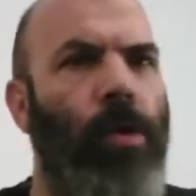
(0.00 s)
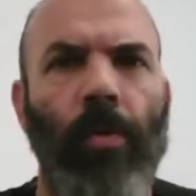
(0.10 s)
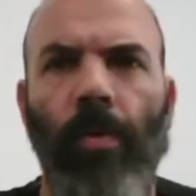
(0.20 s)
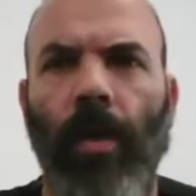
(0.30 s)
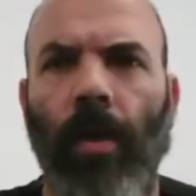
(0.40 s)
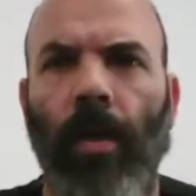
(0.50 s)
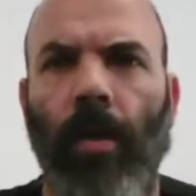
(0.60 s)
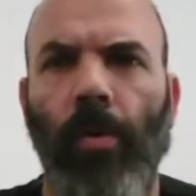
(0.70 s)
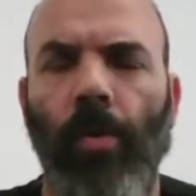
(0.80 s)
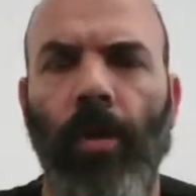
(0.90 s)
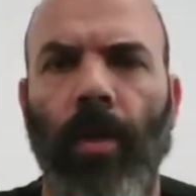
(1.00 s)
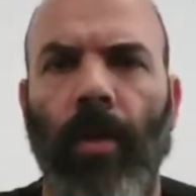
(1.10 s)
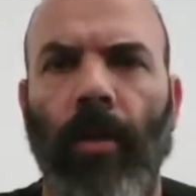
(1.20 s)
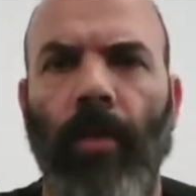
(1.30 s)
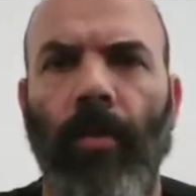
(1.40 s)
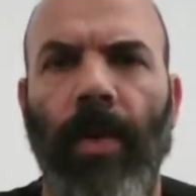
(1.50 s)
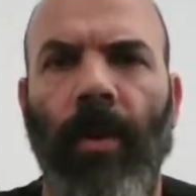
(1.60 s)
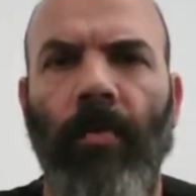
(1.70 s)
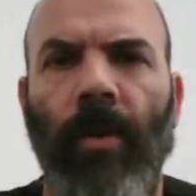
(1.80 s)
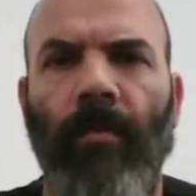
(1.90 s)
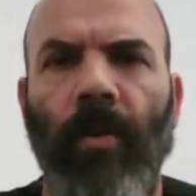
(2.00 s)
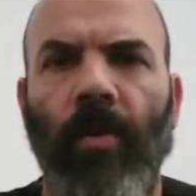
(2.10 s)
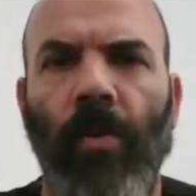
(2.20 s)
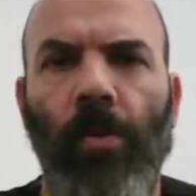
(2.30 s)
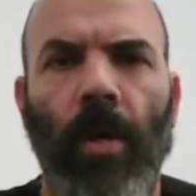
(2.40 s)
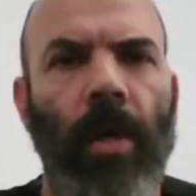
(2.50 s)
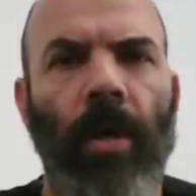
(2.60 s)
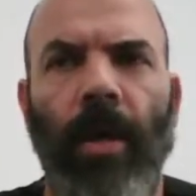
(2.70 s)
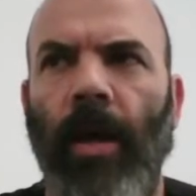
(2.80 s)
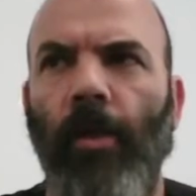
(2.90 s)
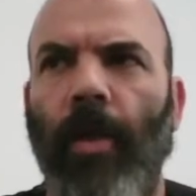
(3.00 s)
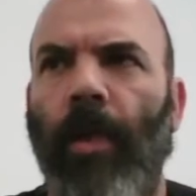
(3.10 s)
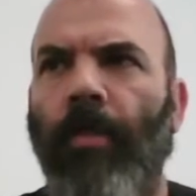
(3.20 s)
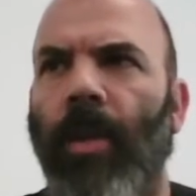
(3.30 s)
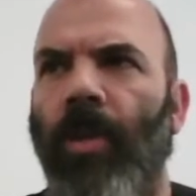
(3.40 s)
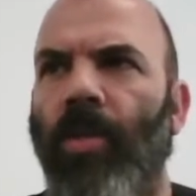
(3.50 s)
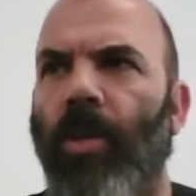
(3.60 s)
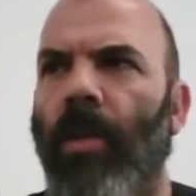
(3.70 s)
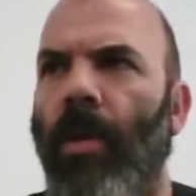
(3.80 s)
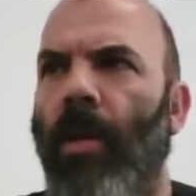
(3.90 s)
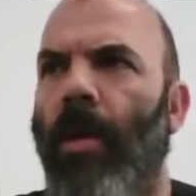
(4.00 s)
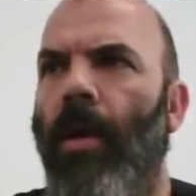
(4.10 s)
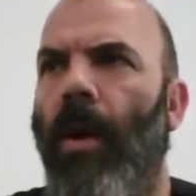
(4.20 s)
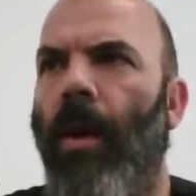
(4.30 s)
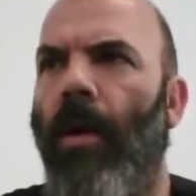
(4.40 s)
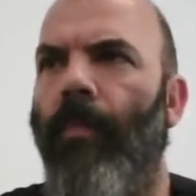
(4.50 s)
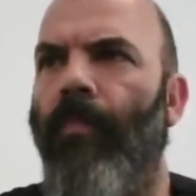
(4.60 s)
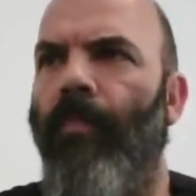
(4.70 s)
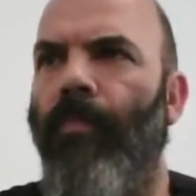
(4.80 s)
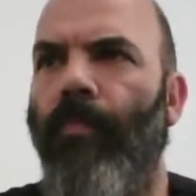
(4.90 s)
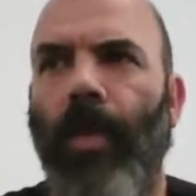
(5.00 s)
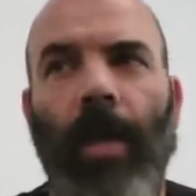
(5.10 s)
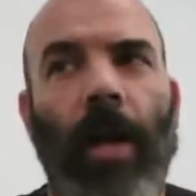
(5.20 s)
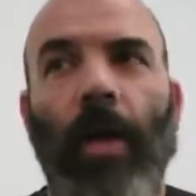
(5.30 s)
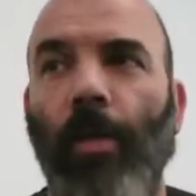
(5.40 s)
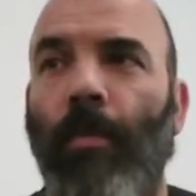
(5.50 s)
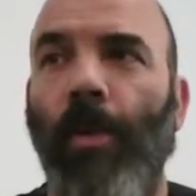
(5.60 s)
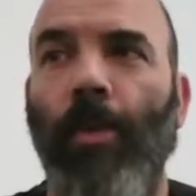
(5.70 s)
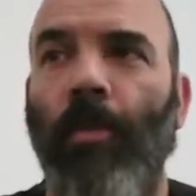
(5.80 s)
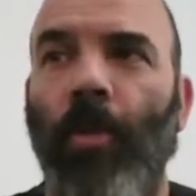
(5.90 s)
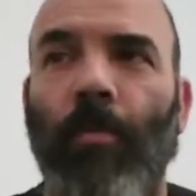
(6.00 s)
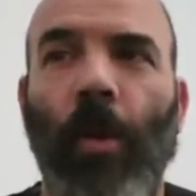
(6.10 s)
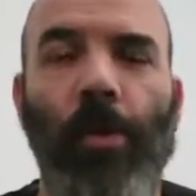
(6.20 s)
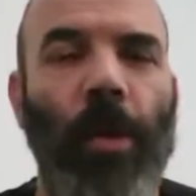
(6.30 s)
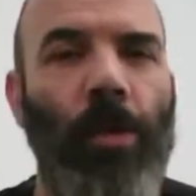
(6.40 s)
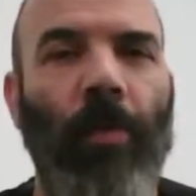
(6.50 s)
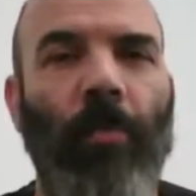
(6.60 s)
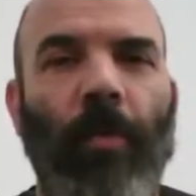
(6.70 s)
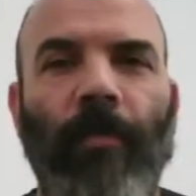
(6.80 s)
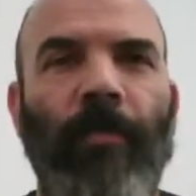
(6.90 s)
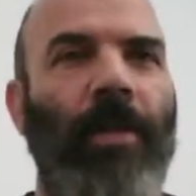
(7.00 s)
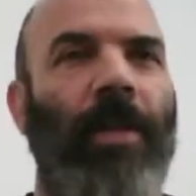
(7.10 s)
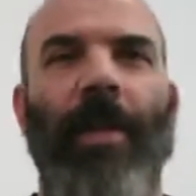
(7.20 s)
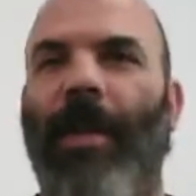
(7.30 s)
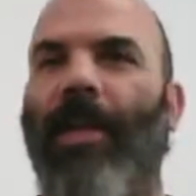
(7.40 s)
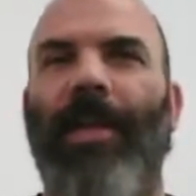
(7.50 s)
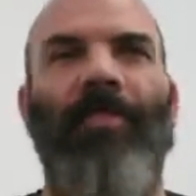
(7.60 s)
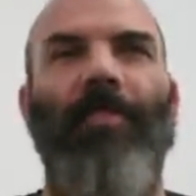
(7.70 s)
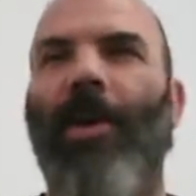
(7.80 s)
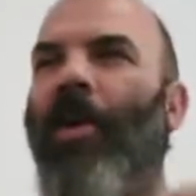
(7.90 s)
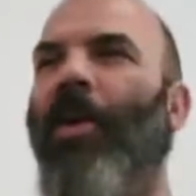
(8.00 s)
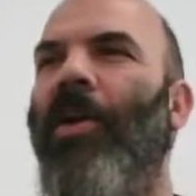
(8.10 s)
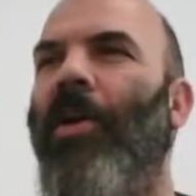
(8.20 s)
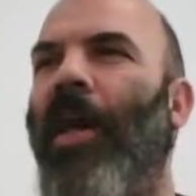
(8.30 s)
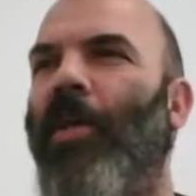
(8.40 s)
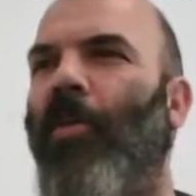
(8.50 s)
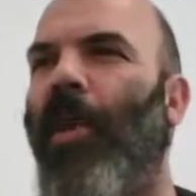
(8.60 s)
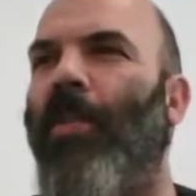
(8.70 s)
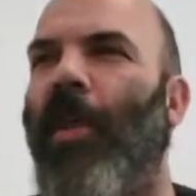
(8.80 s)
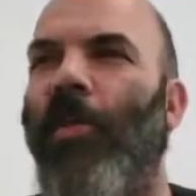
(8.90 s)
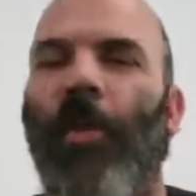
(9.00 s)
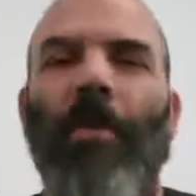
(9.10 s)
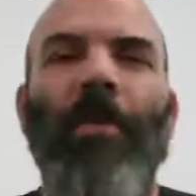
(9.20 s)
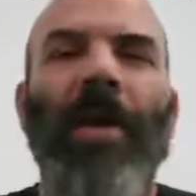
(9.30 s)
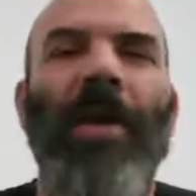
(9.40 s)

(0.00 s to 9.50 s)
So he's using the 3 nanometer filters. Excellent application. He got his best image of Mars last night with 115. Even better. That's great. Thanks, Tom.